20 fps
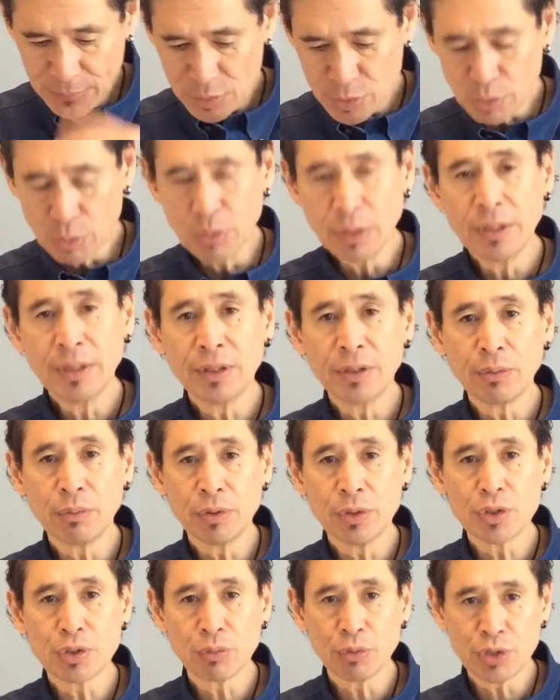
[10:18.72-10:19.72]
So in other
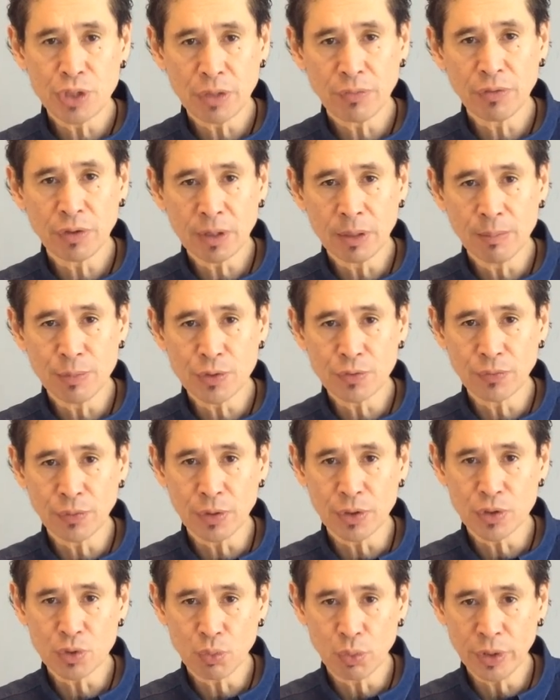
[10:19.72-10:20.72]
words, whichever comes
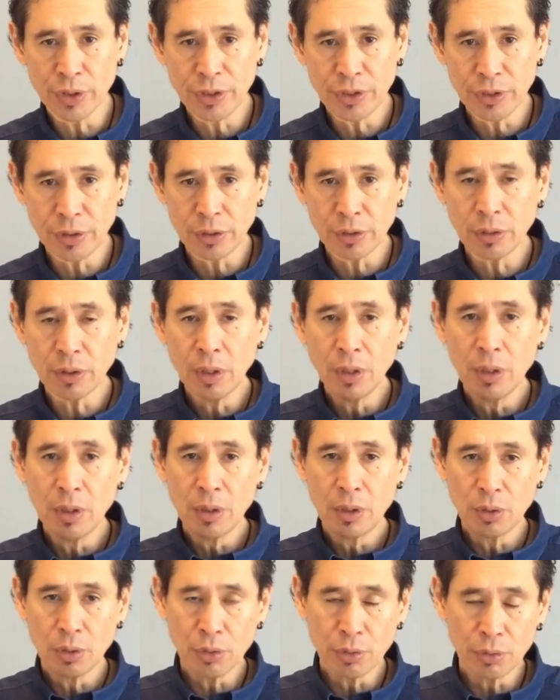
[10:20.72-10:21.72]
first, 1 year
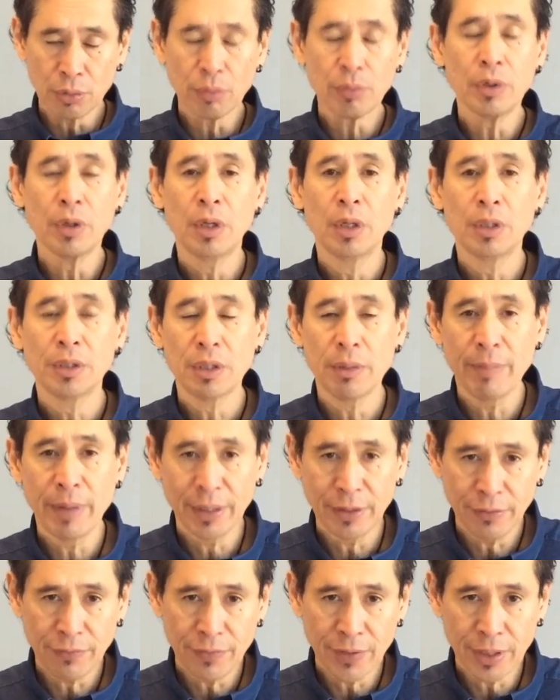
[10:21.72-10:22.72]
or the
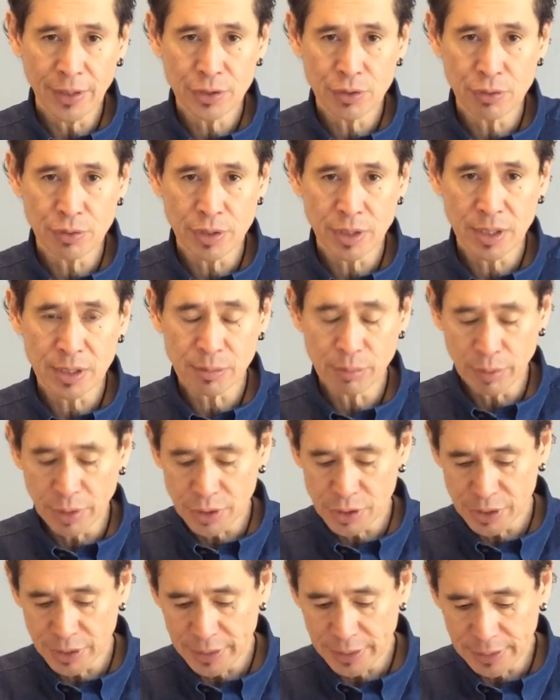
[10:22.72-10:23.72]
manufacturer's
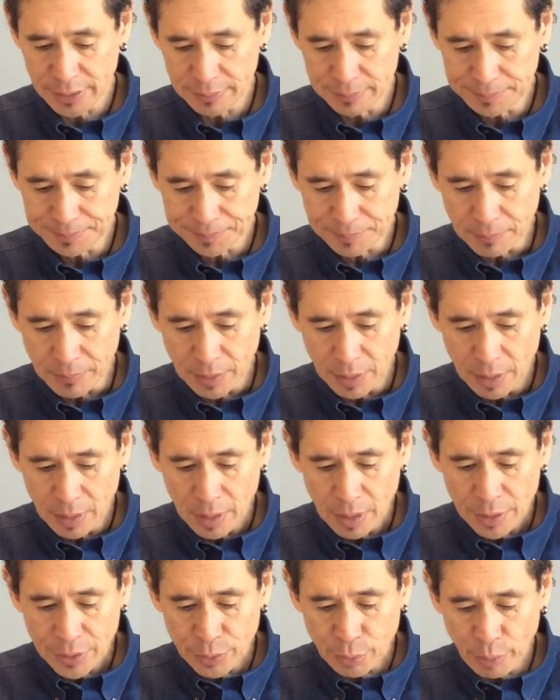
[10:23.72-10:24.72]
expiration date.
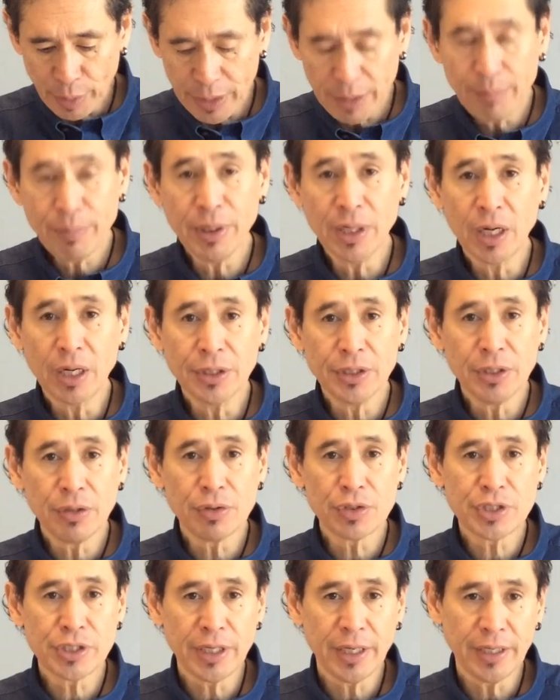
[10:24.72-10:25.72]
3, beyond
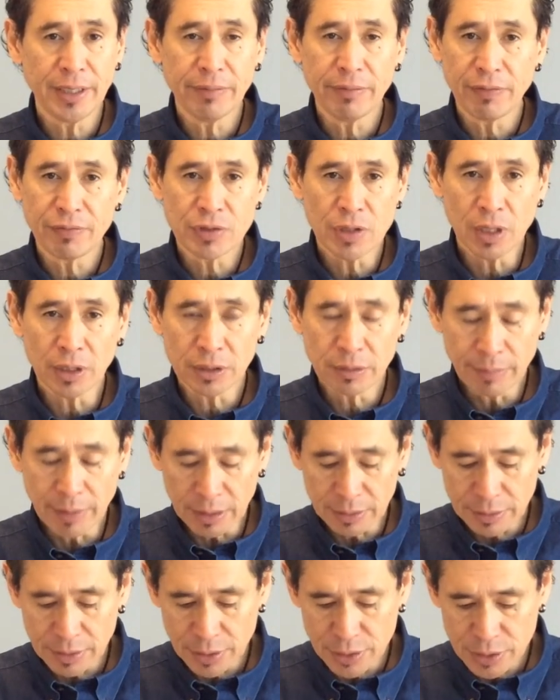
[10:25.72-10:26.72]
use dating, we've talked
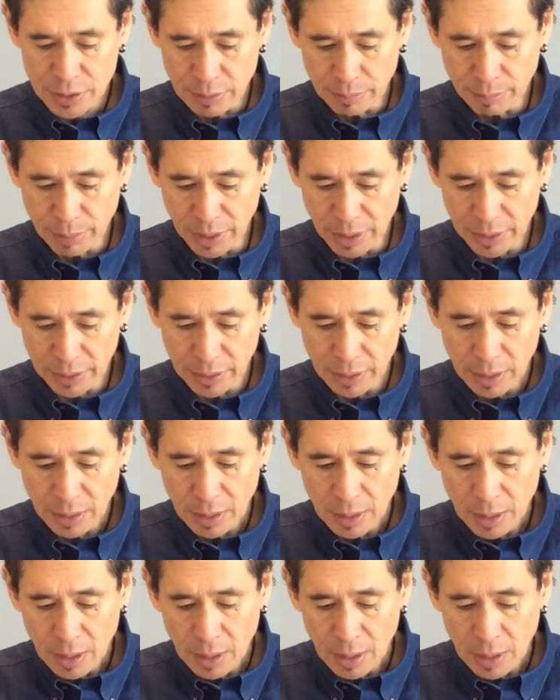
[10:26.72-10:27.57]
about this, the bud.